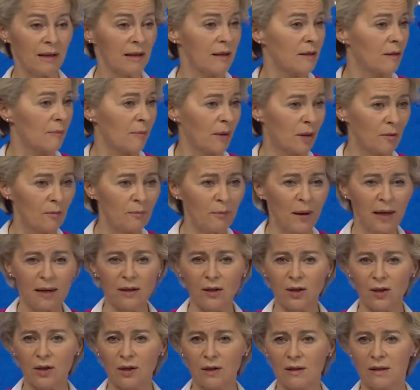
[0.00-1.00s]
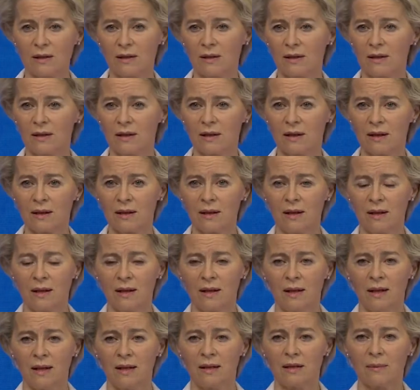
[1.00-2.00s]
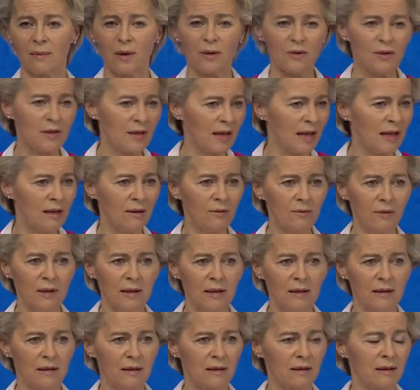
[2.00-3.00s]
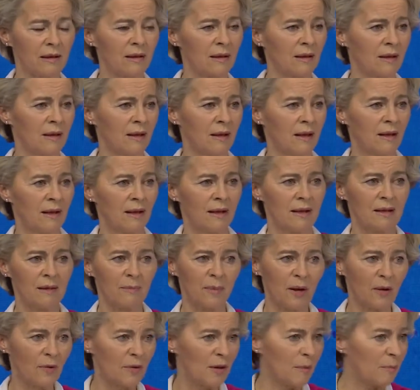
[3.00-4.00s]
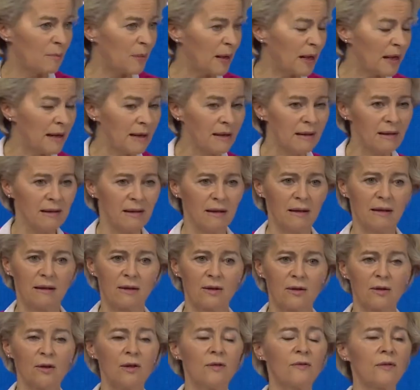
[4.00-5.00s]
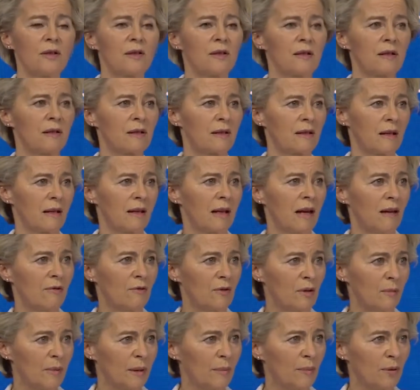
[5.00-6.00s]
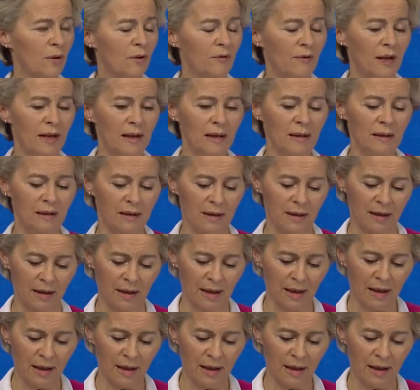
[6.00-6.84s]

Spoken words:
It's about pensions, it's about salaries, it's about the basic services that have to be provided.